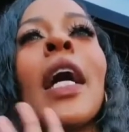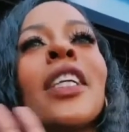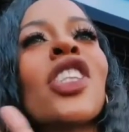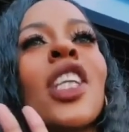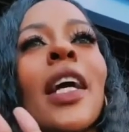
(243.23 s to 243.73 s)

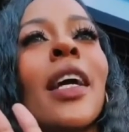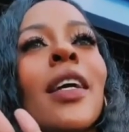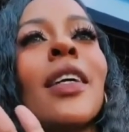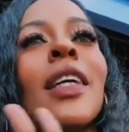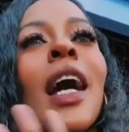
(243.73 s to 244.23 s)
ain't
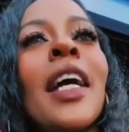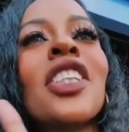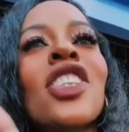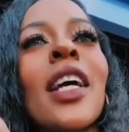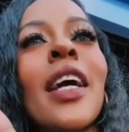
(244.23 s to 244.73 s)
shit. you, ain't,
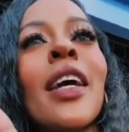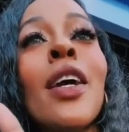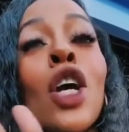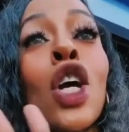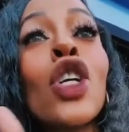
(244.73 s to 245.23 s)
ain't shit.
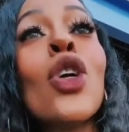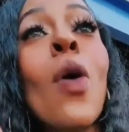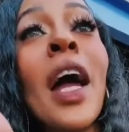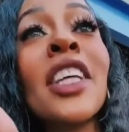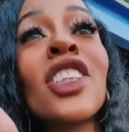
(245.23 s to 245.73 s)
shit. you know what? You
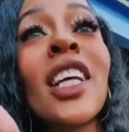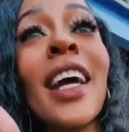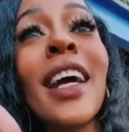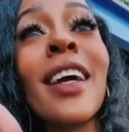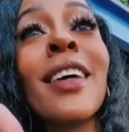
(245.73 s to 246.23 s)
ain't hey,
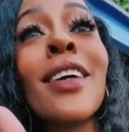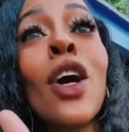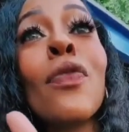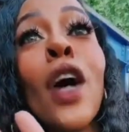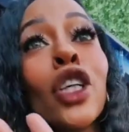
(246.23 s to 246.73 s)
shit. fuck you.
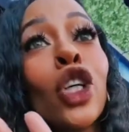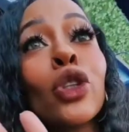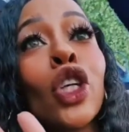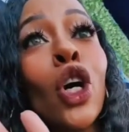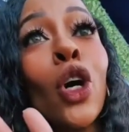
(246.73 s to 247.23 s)
Fuck you
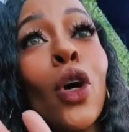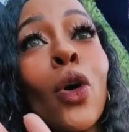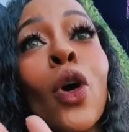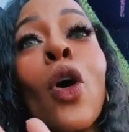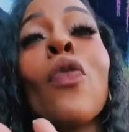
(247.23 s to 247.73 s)
too. Fuck
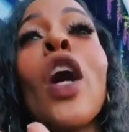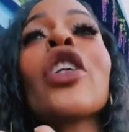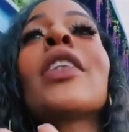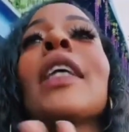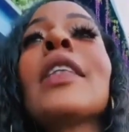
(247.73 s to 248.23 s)
you then. Fuck
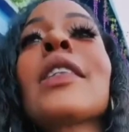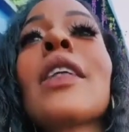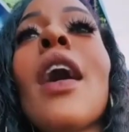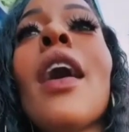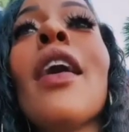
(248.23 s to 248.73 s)
your sister.
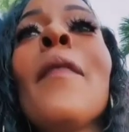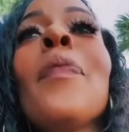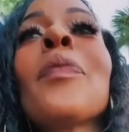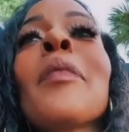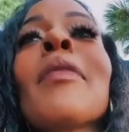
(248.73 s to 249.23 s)
And you
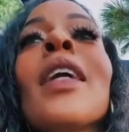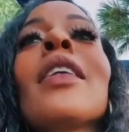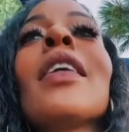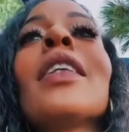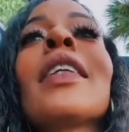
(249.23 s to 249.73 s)

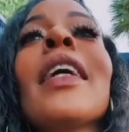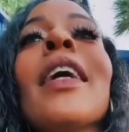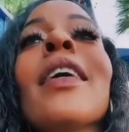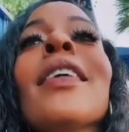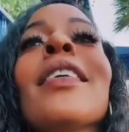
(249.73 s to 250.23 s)
bow-legged.
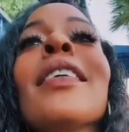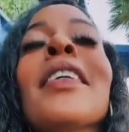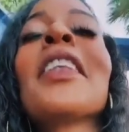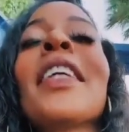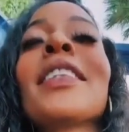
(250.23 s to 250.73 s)
Listen. You
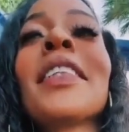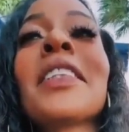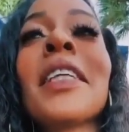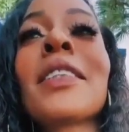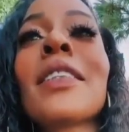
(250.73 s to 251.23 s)
bow-legged. Listen,
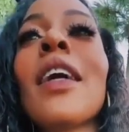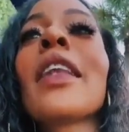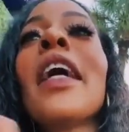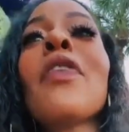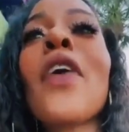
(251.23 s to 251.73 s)
sister.
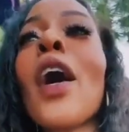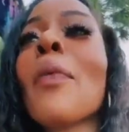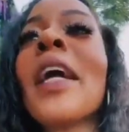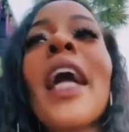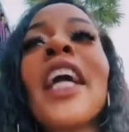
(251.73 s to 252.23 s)
Leave
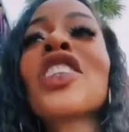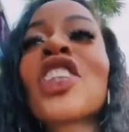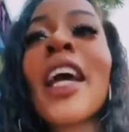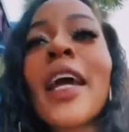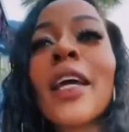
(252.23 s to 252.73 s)
him. He ain't
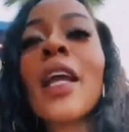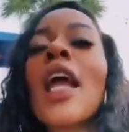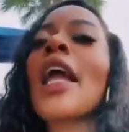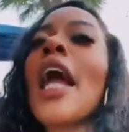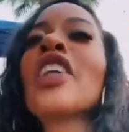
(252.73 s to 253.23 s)
shit.
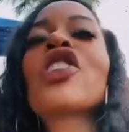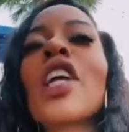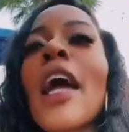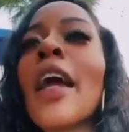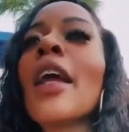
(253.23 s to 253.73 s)
He ain't
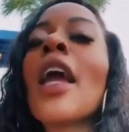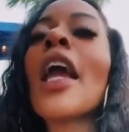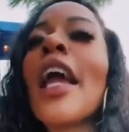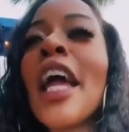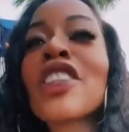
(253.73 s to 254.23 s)
shit.
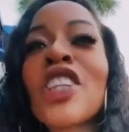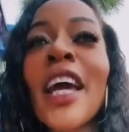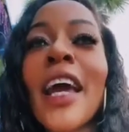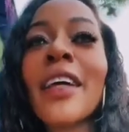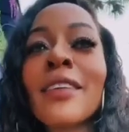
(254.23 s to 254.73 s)
He ain't shit. He
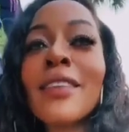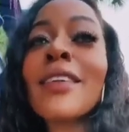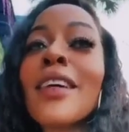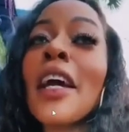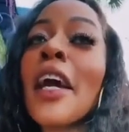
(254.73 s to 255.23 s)

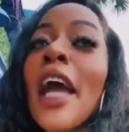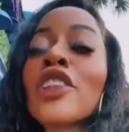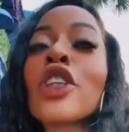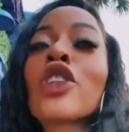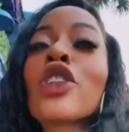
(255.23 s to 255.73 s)
ain't shit.
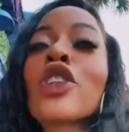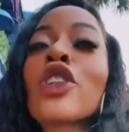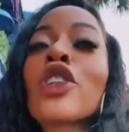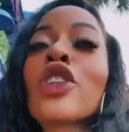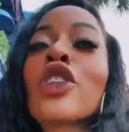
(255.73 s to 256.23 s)
Is this an
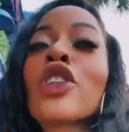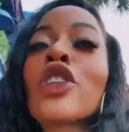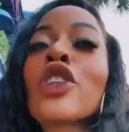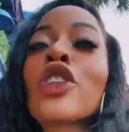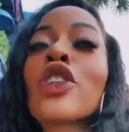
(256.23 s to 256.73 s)
empty
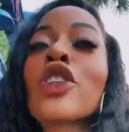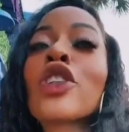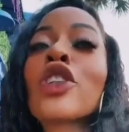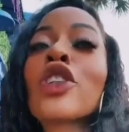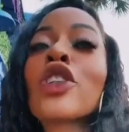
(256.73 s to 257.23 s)
club?
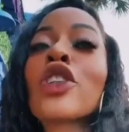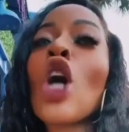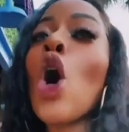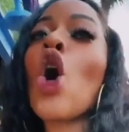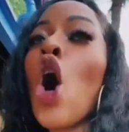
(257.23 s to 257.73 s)
Both
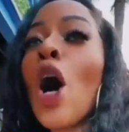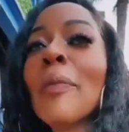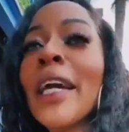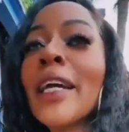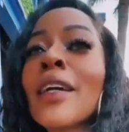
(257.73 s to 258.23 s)
Don't call
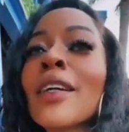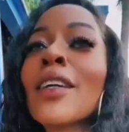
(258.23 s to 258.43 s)
me.